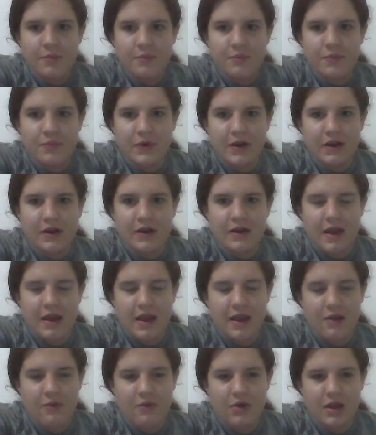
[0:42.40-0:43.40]
but
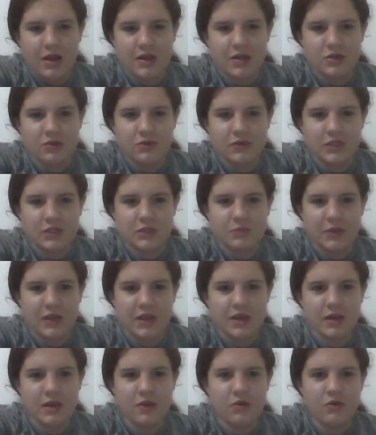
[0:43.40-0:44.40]
I wanted to
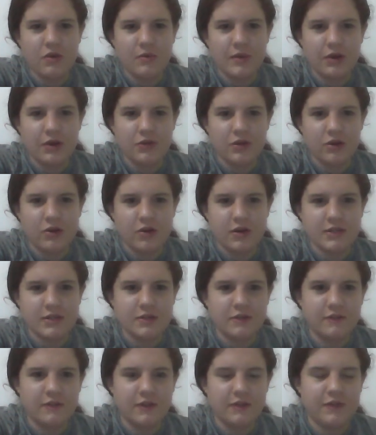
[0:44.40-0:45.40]
explain to you about the cost
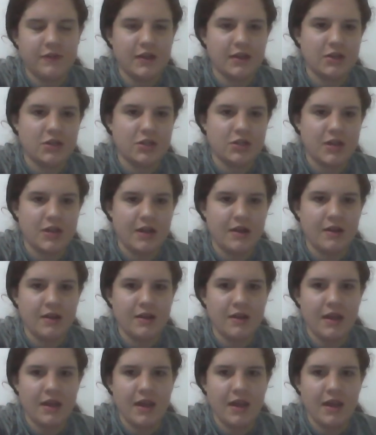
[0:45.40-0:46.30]
of living in China